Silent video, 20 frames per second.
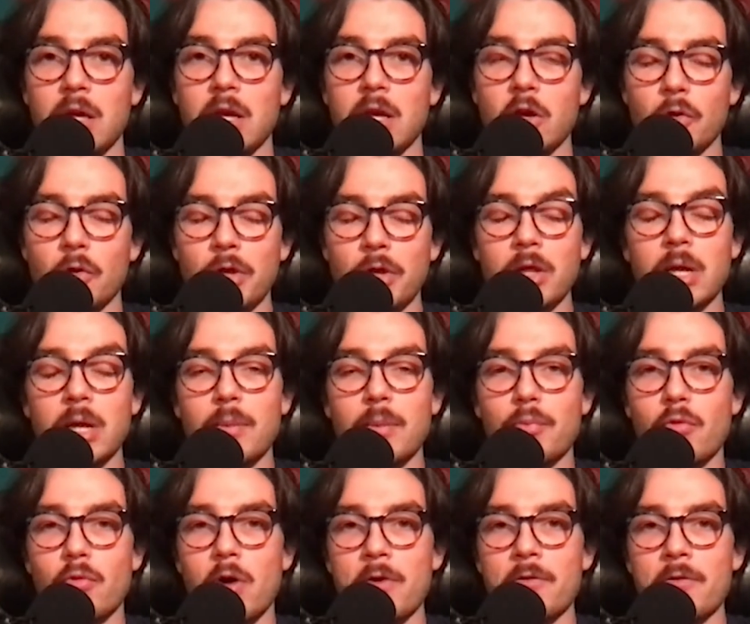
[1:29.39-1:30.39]
He only let up
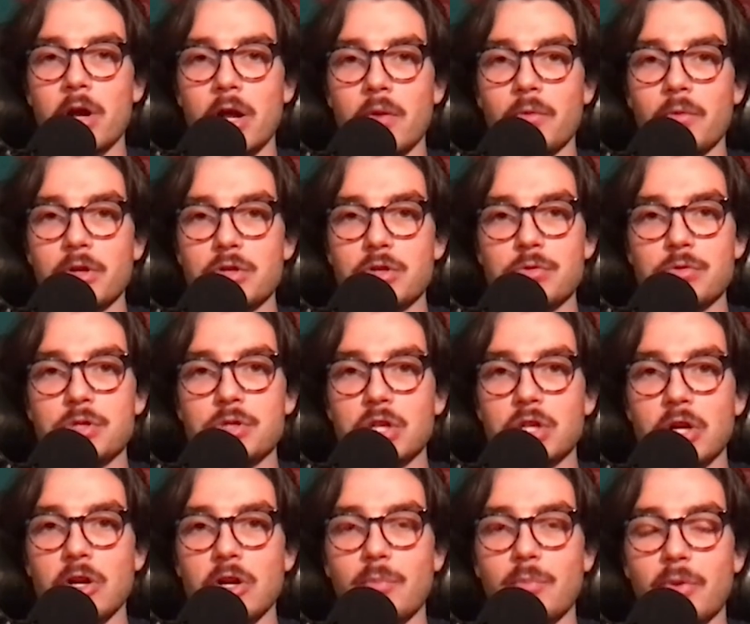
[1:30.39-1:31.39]
one run, which was the
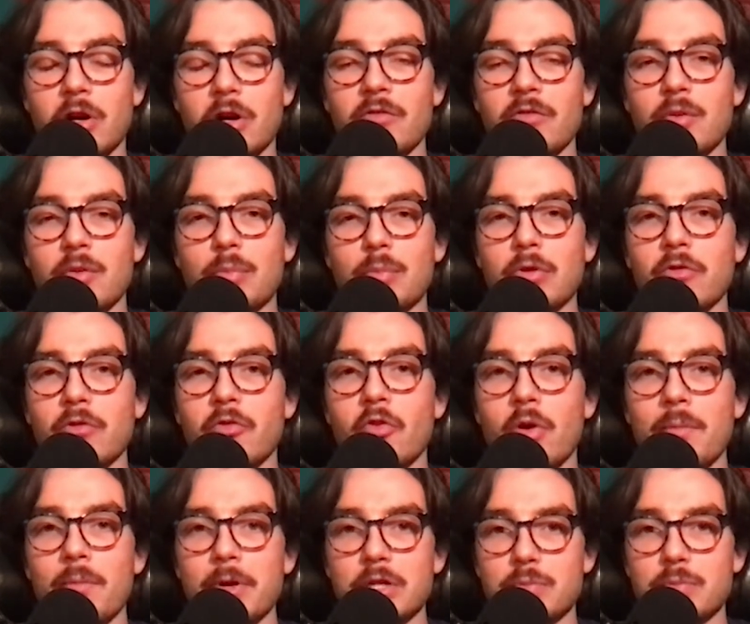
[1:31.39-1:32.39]
good part of the
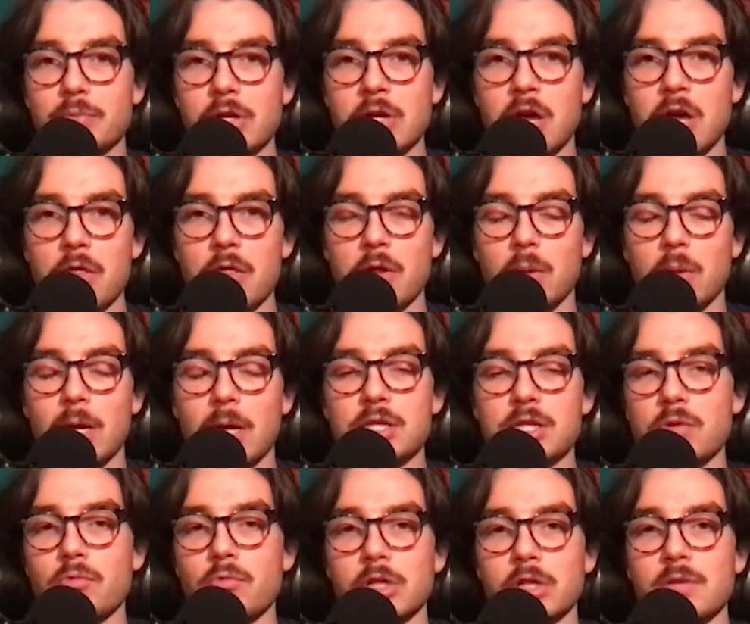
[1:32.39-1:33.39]
performance, but nonetheless,
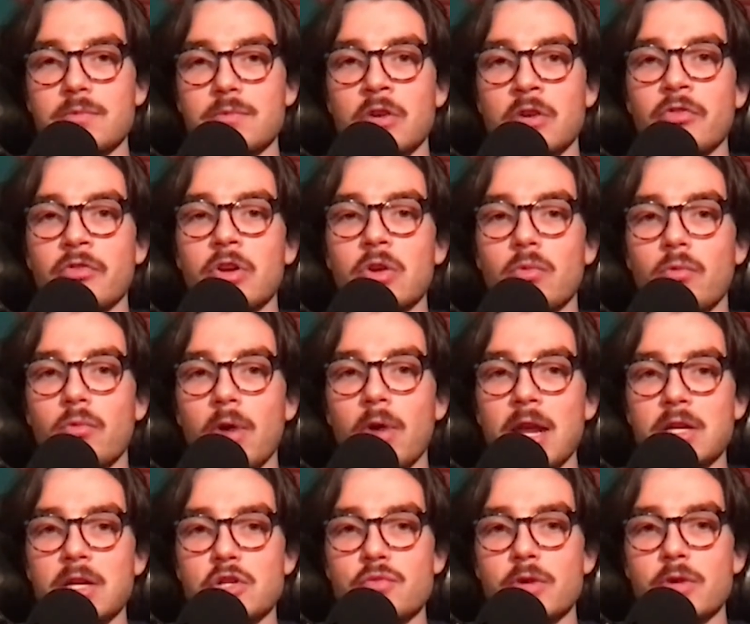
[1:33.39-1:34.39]
he worked himself into
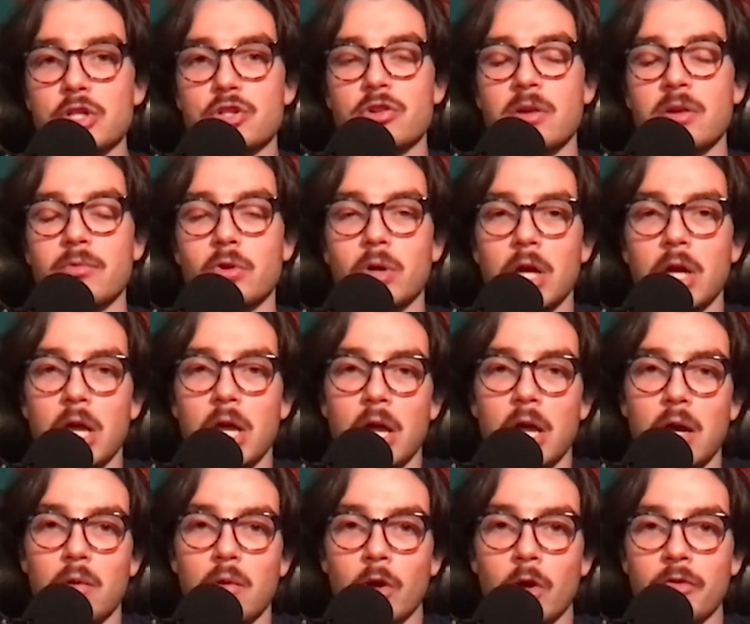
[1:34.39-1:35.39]
way too much trouble,
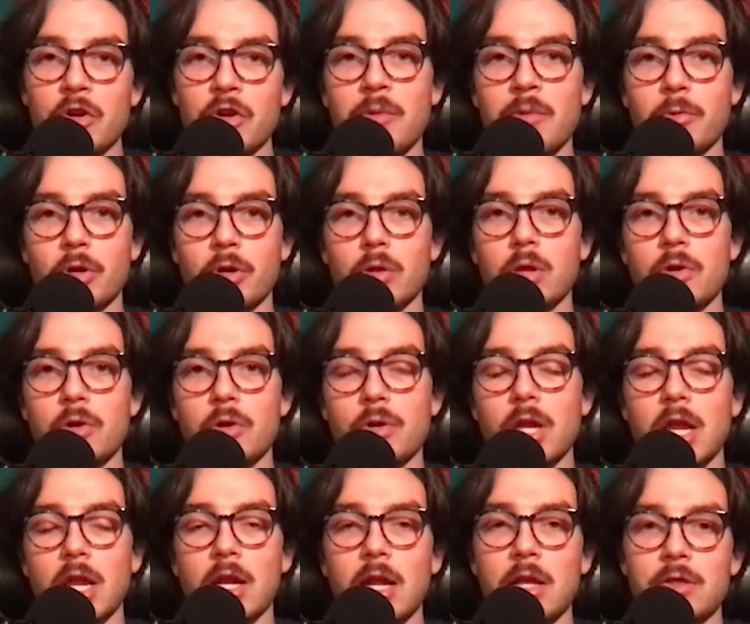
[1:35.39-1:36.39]
wasn't able to
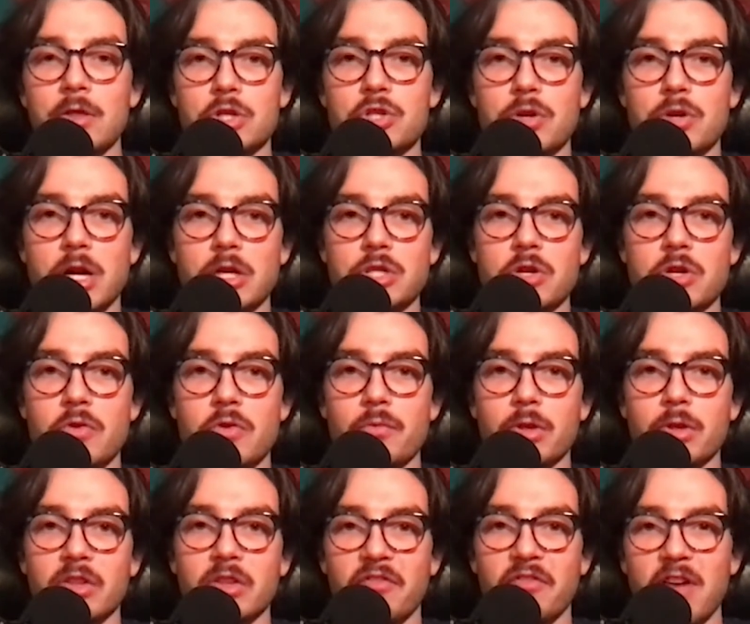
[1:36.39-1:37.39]
locate in the strike zone
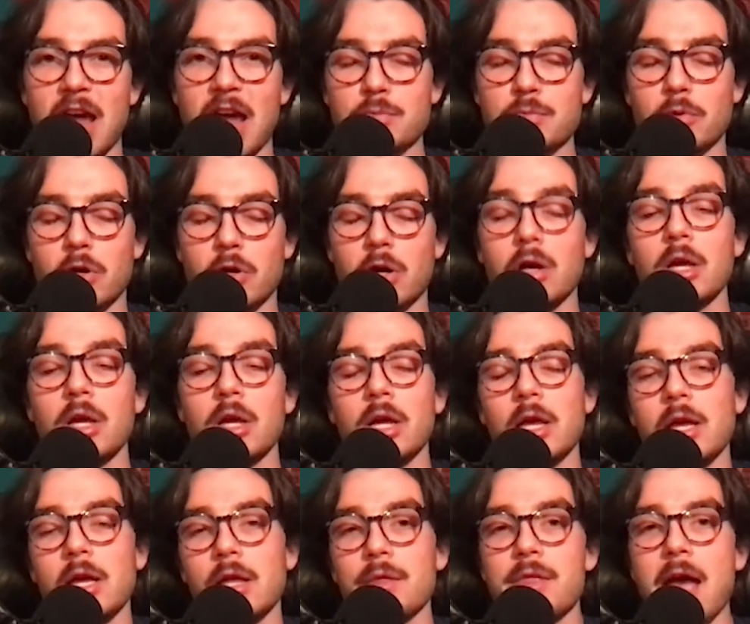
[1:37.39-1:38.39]
with the fastball.
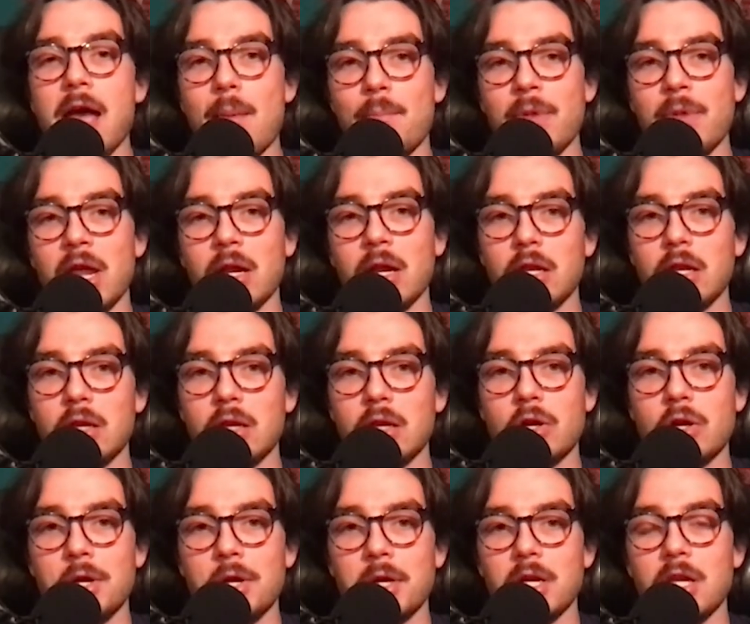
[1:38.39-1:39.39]
That meant he
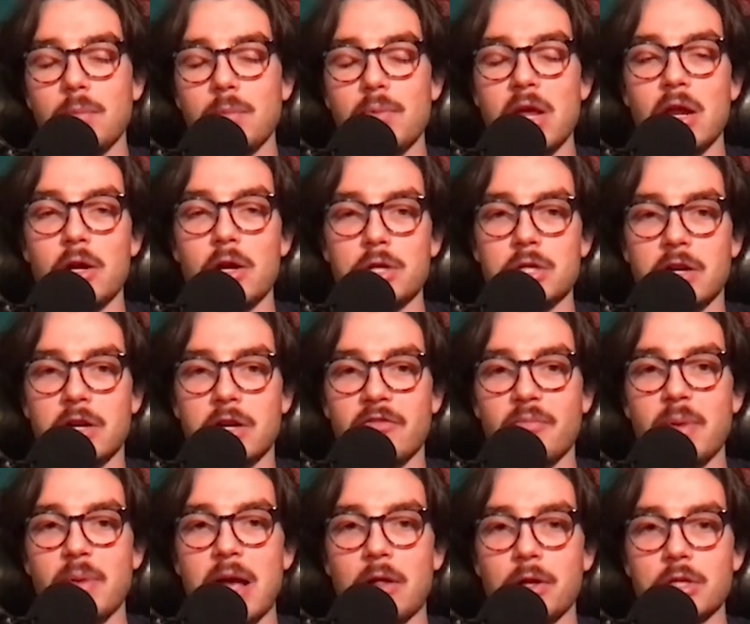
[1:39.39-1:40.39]
couldn't keep hitters off
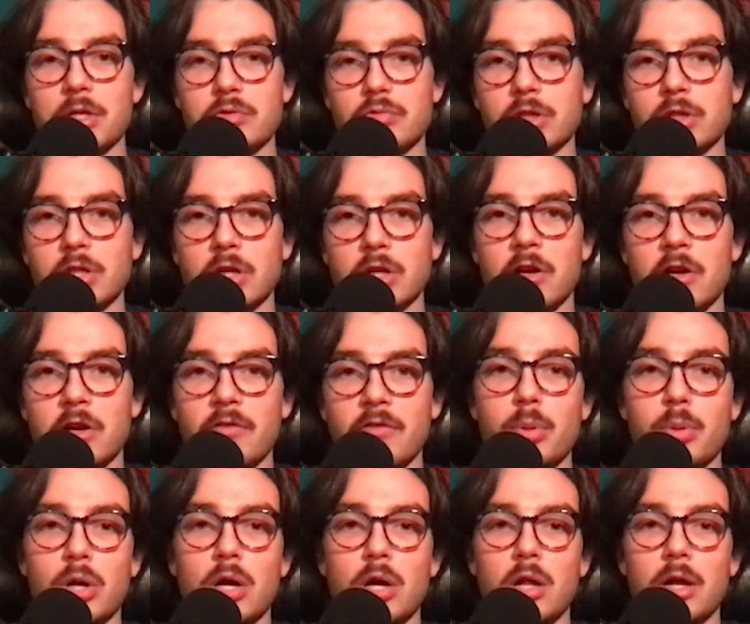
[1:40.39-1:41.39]
balance with the
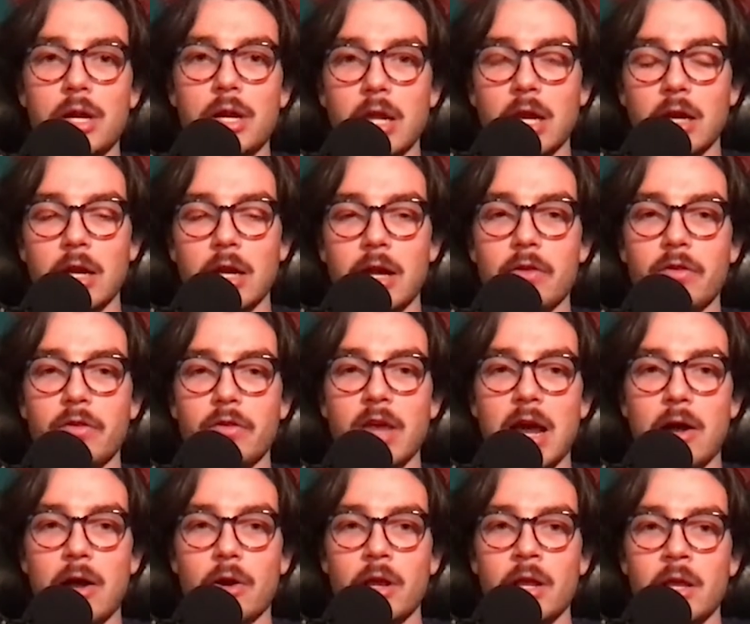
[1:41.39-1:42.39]
curveball and get guys
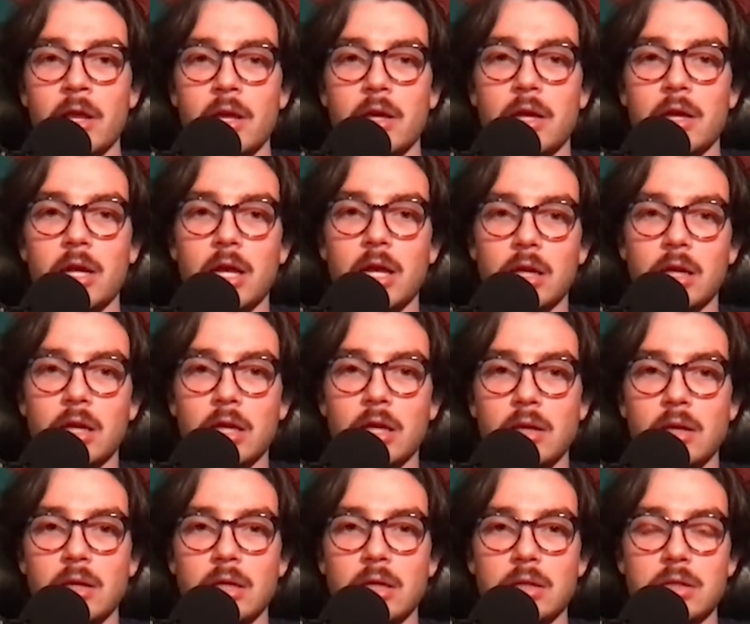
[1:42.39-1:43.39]
out, and
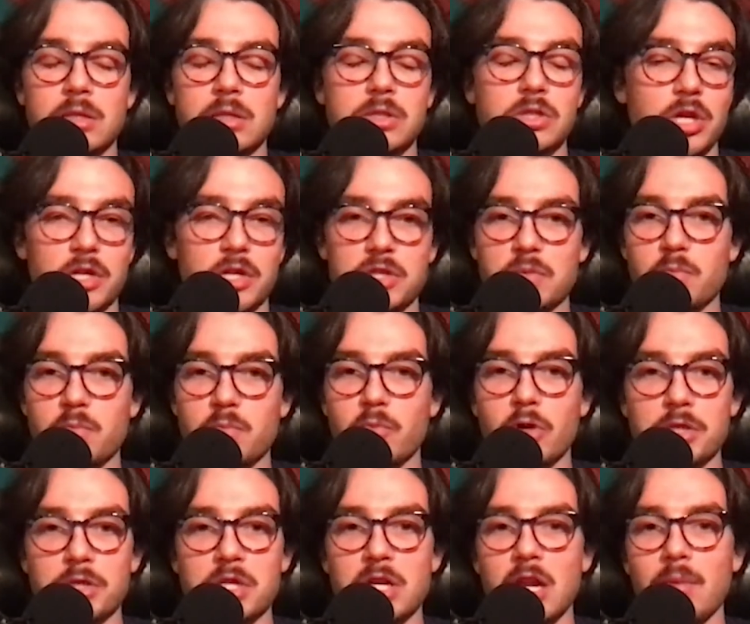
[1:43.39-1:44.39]
he just
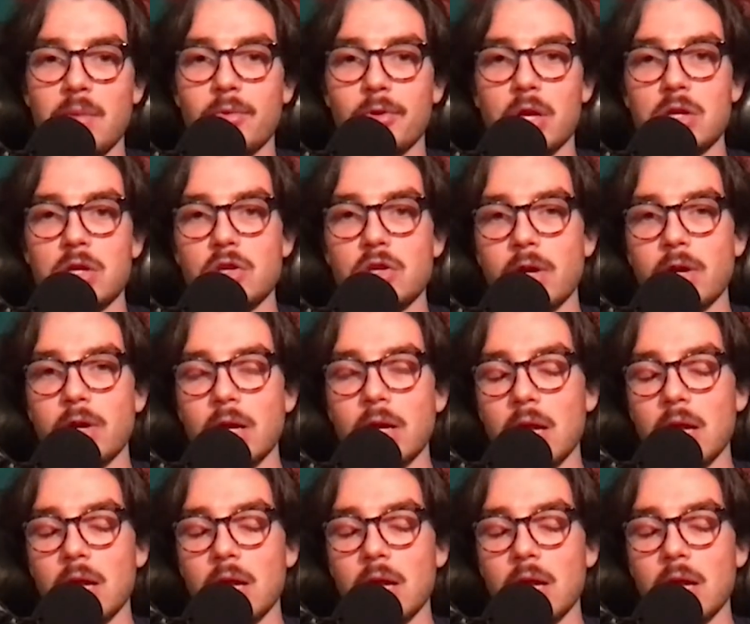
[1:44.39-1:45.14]
wasn't able to do it.